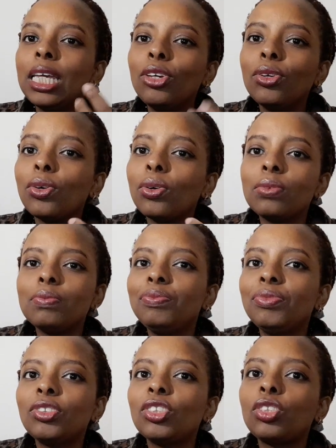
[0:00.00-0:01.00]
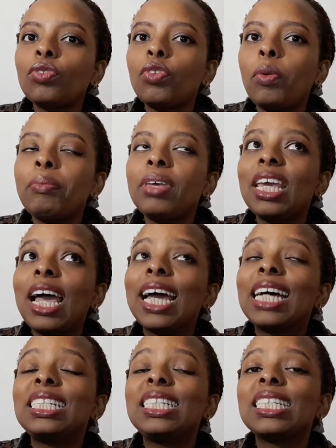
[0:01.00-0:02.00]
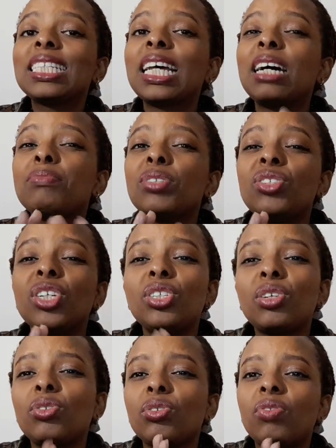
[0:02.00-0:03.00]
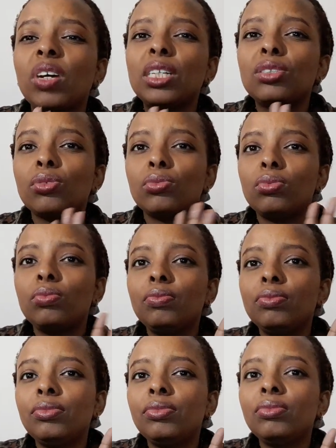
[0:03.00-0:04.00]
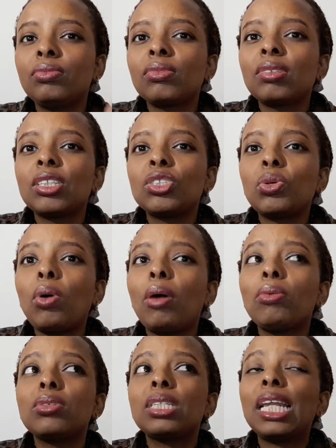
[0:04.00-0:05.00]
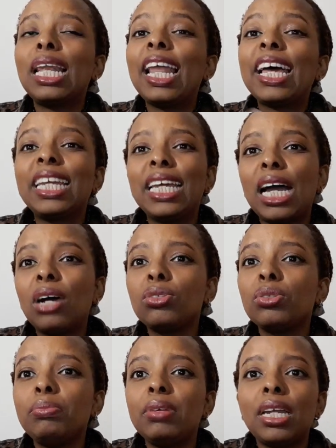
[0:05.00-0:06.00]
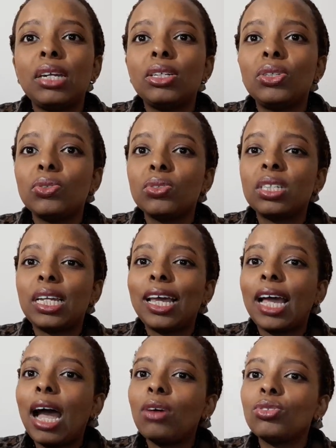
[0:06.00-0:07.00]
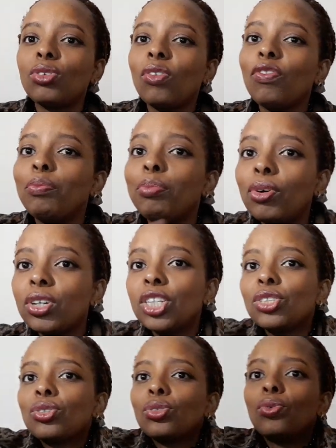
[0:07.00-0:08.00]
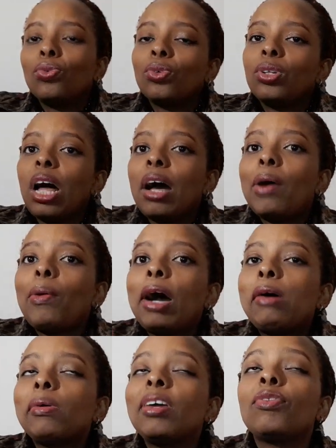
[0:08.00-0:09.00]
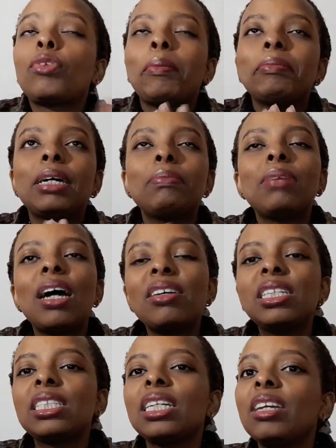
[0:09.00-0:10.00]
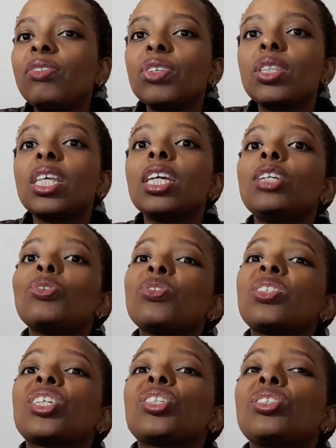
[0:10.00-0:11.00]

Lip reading: so for me, I had just come straight out of high school. So I was learning how to be an adult, like out of boarding school, away from my parents and everything. It was